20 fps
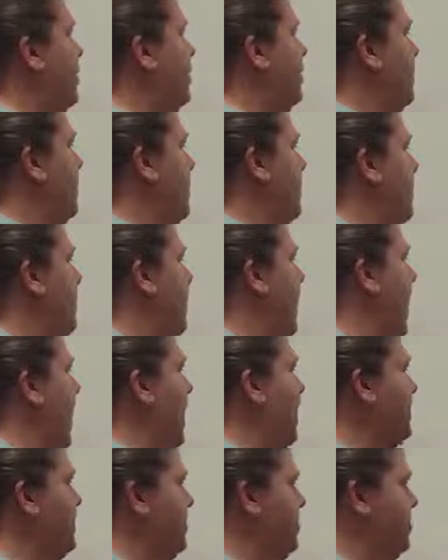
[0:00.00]
the
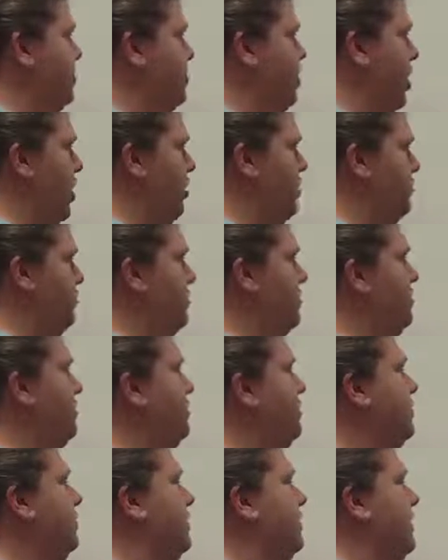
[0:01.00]
asymptote
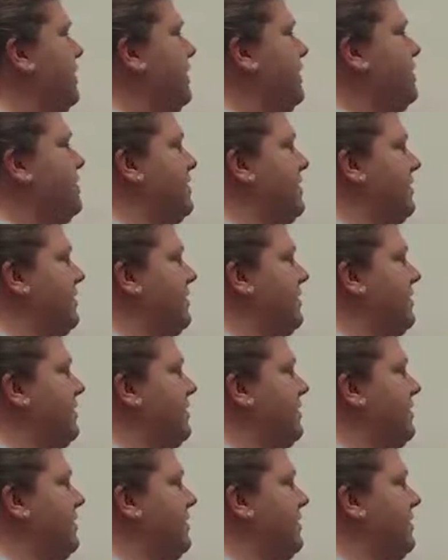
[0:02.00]
is